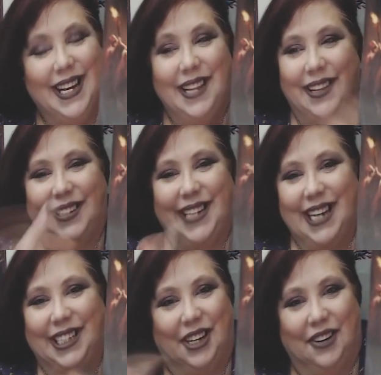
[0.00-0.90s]
They're
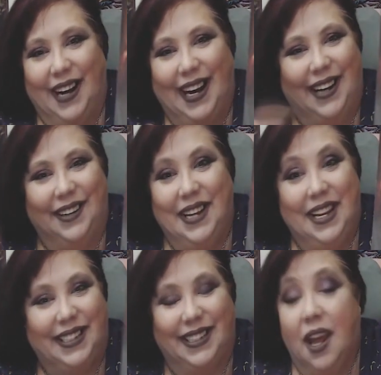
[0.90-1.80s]
dancing around.
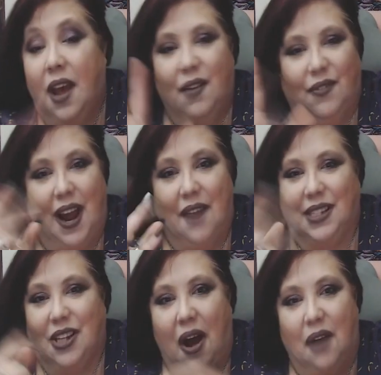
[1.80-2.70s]
This is, five is
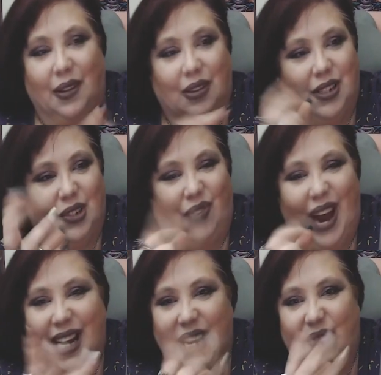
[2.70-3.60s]
conflict. There's
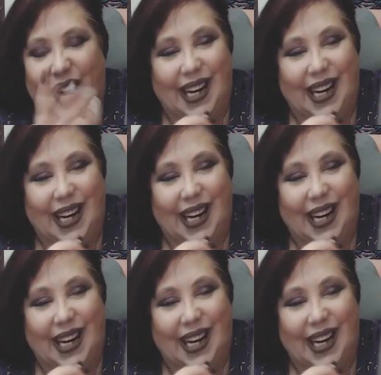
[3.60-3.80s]
fighting.